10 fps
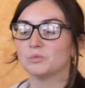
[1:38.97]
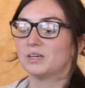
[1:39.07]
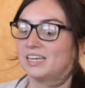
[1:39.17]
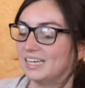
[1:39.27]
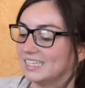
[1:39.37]

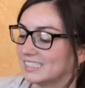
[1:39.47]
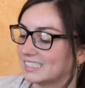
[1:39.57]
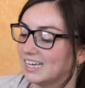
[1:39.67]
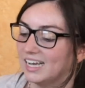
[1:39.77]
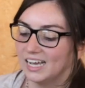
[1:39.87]
because
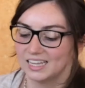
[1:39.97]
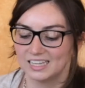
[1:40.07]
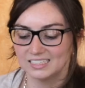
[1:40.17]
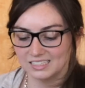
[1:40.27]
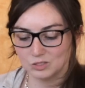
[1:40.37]

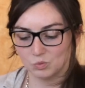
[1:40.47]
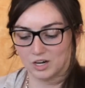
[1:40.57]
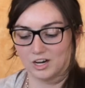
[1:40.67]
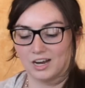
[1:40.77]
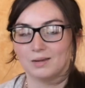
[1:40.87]
this is
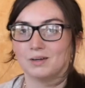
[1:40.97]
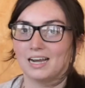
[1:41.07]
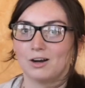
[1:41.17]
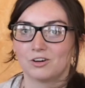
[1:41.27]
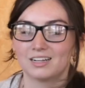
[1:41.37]
where I'm an
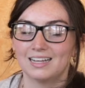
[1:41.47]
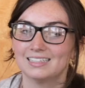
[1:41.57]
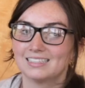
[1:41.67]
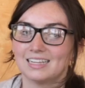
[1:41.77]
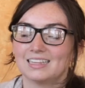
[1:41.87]

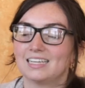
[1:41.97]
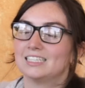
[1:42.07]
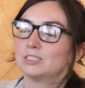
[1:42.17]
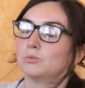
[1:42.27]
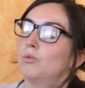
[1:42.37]
hourglass that
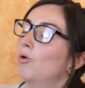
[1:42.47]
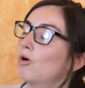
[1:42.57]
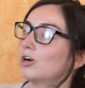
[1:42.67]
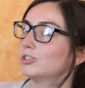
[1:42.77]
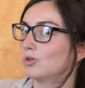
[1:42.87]
leans
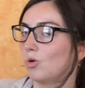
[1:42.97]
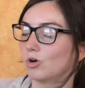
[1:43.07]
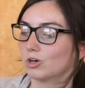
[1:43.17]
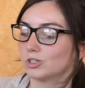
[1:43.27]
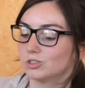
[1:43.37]
more
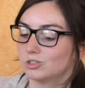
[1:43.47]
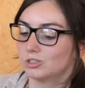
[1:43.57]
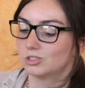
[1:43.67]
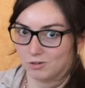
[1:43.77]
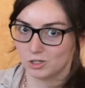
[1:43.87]

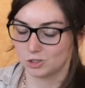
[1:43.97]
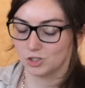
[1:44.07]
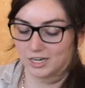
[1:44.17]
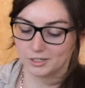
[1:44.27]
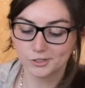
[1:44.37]
towards inverted
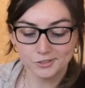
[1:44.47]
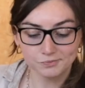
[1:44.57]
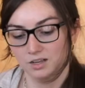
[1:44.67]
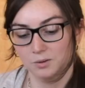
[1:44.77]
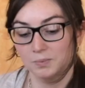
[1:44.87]
triangle.
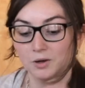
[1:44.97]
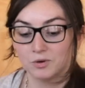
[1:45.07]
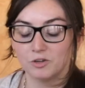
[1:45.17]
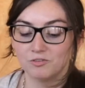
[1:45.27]
But when you